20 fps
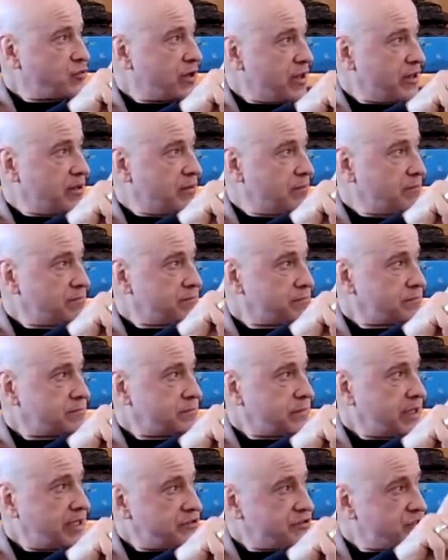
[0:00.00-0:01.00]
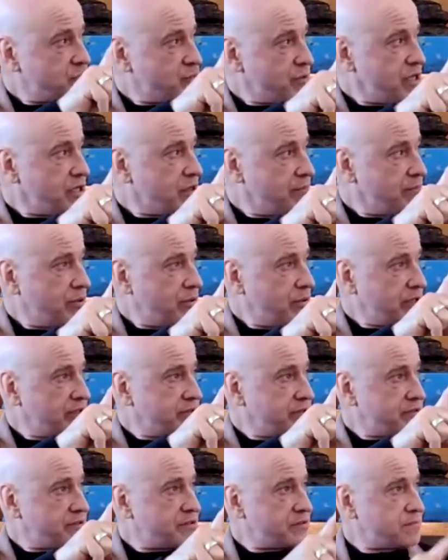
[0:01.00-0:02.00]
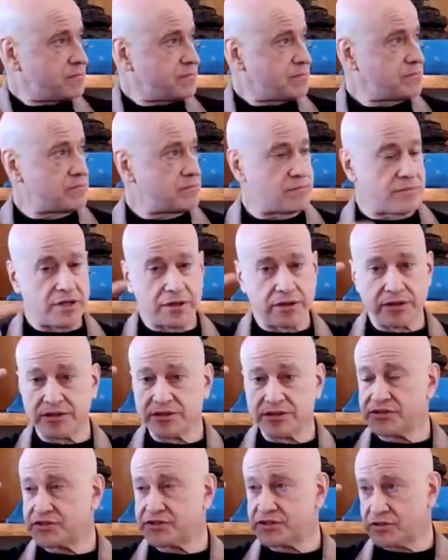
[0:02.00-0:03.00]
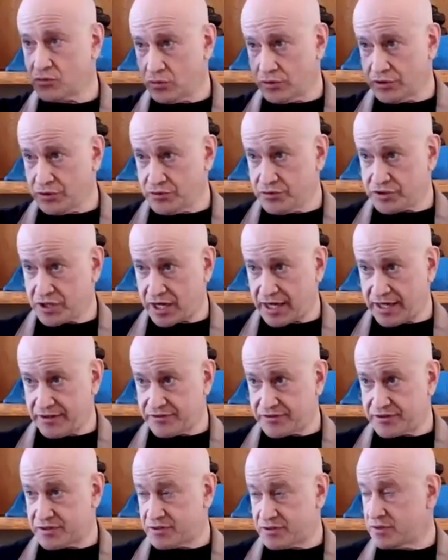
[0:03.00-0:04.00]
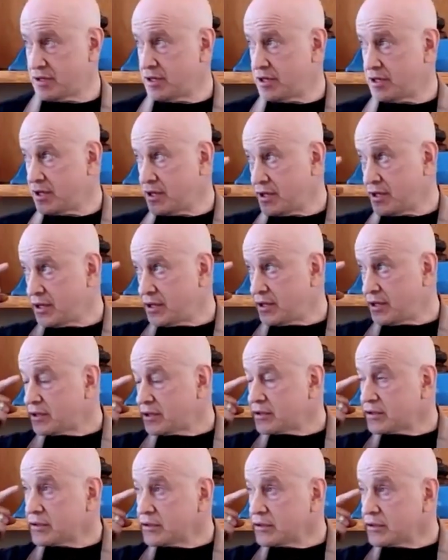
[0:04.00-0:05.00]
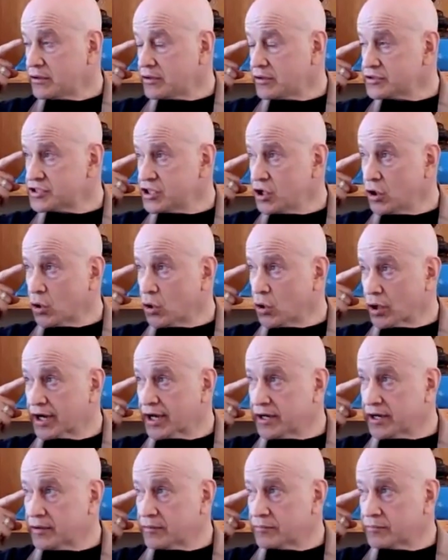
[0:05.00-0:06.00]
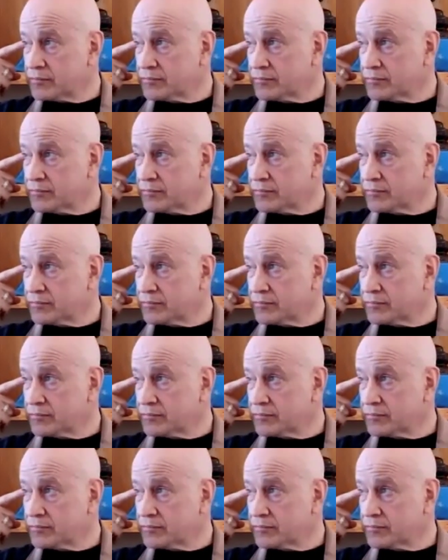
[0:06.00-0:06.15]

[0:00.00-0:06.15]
one of them has 3 components. There is, we'll use eyes. There's the organ